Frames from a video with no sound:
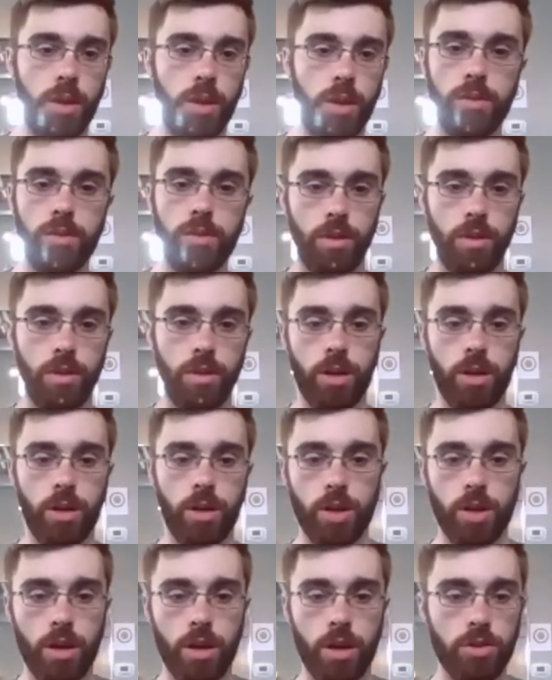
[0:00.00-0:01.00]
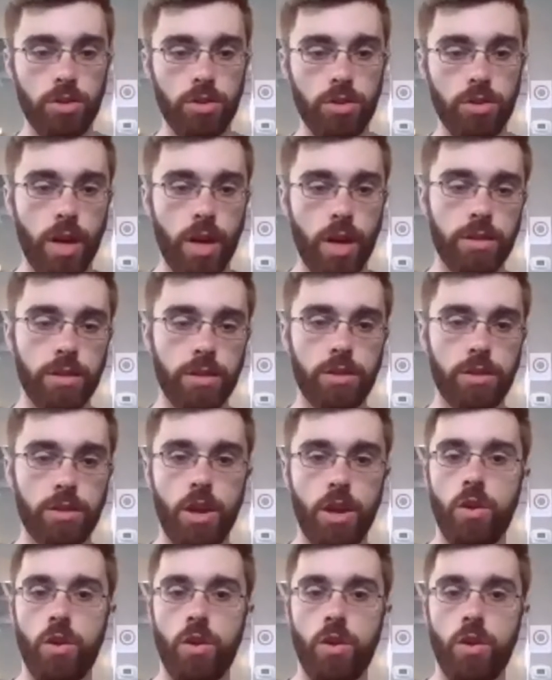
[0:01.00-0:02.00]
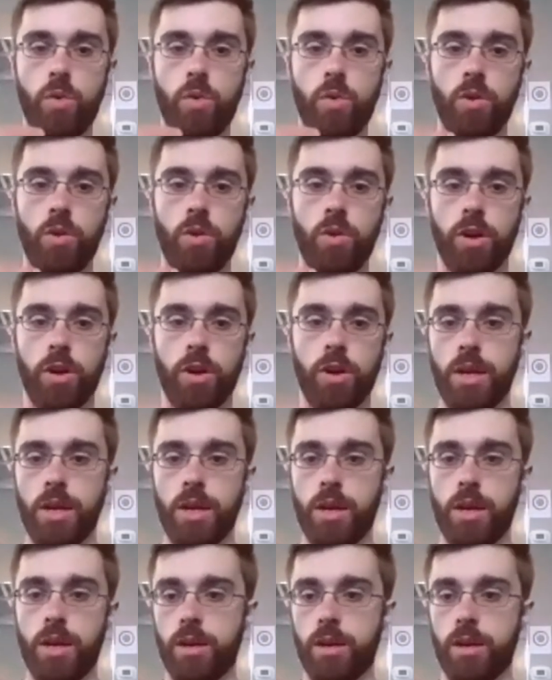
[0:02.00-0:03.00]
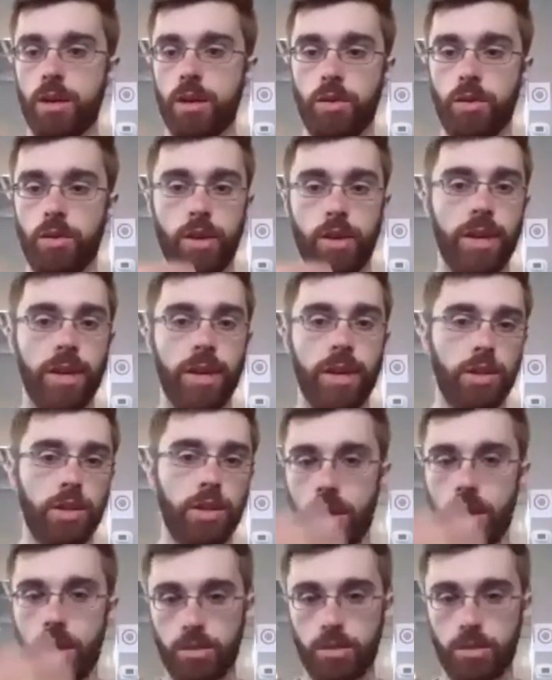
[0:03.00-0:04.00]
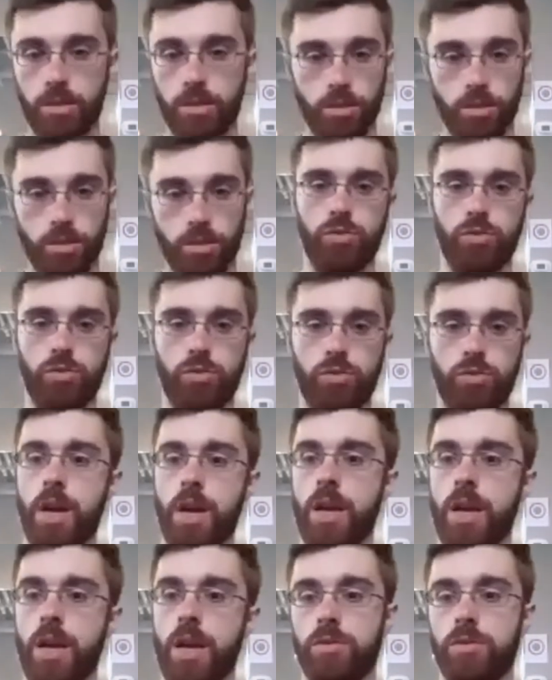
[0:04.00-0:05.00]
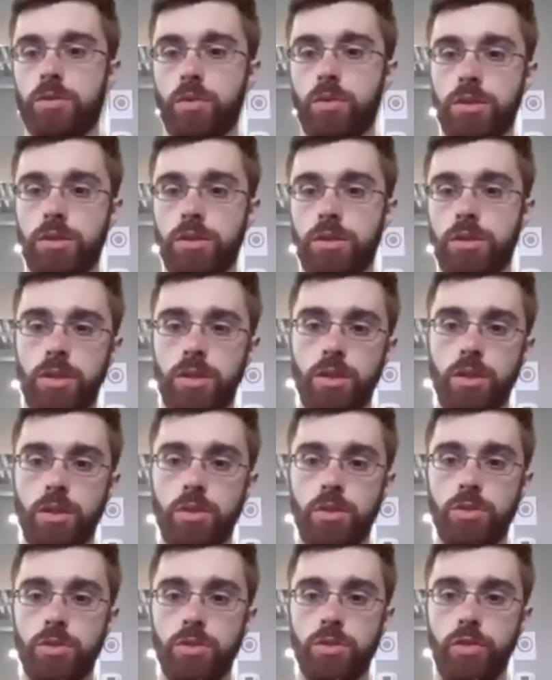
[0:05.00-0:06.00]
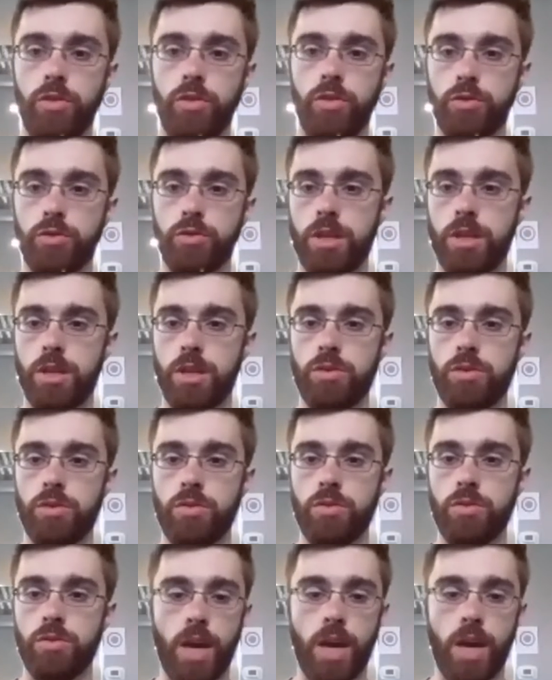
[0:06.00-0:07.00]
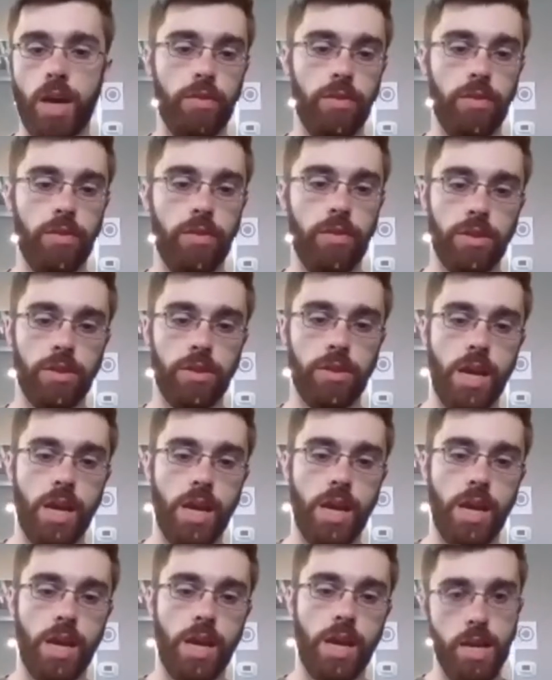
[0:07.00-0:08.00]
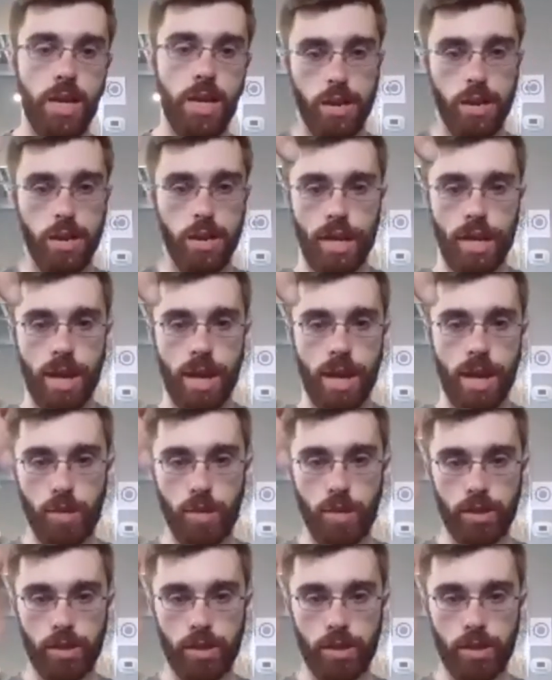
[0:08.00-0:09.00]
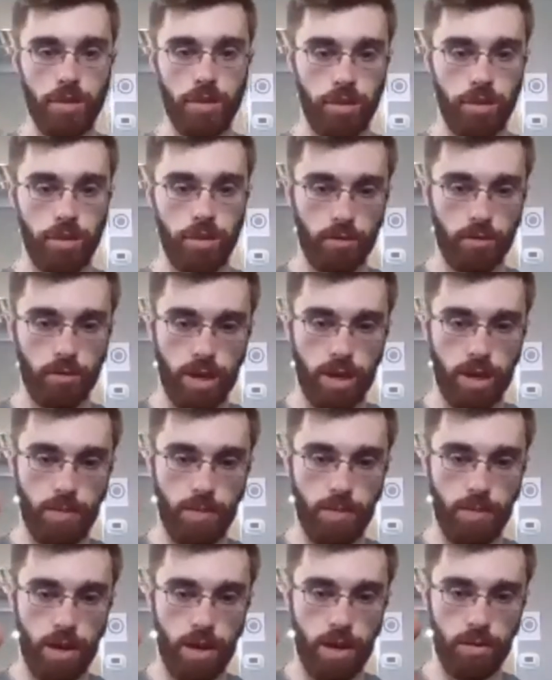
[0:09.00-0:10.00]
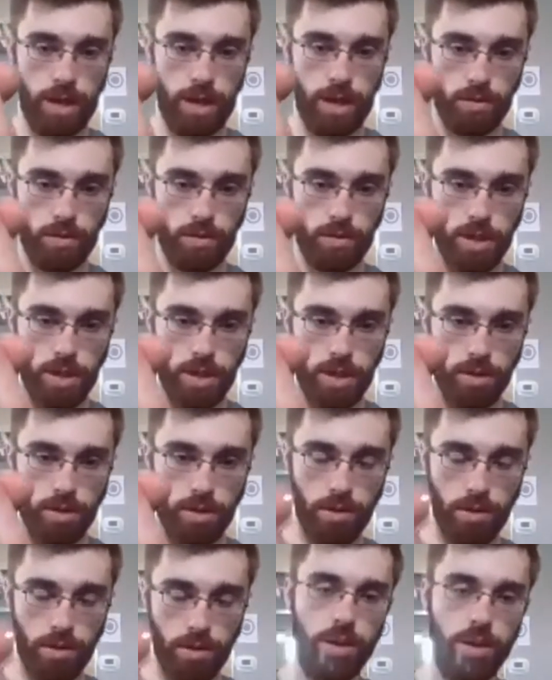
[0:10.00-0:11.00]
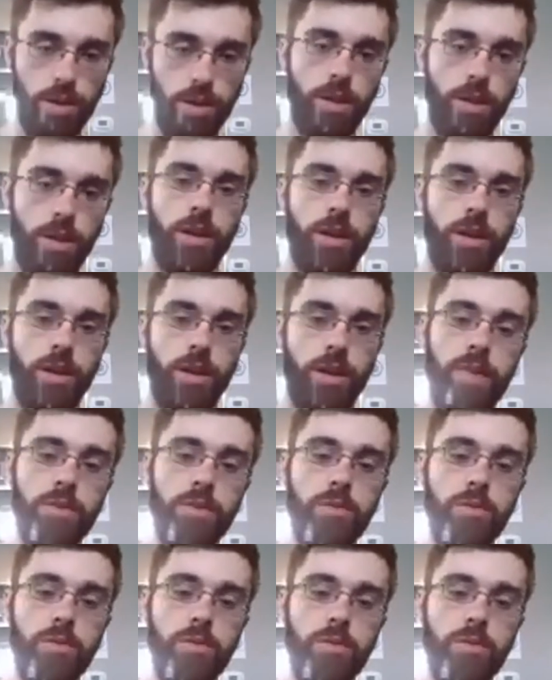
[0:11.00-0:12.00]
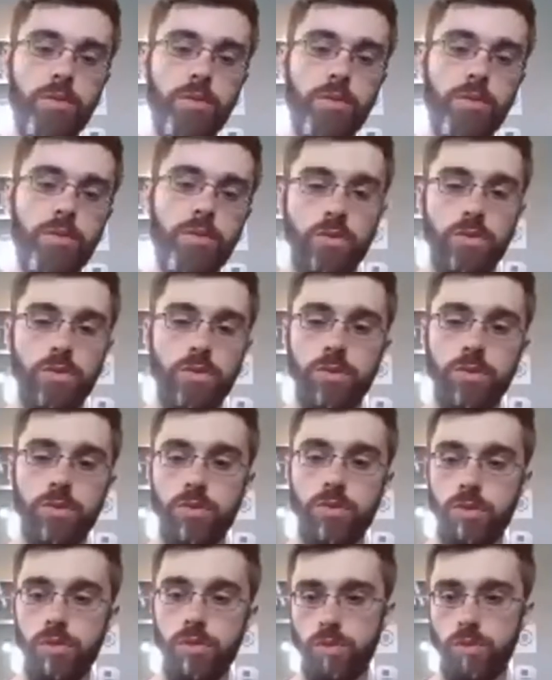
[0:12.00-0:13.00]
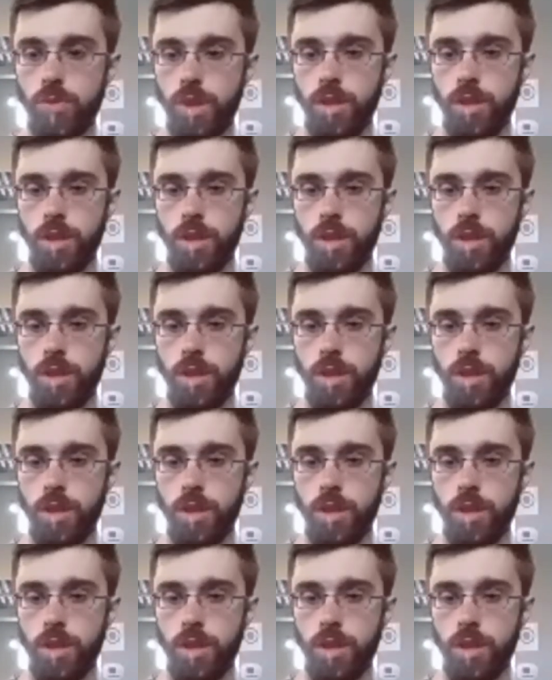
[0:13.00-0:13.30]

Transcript: I'm talking to you guys. Or, you know, if I catch it, I'll just try to answer questions as it goes. So feel free to do that. There is a chat button right about down here that you can use to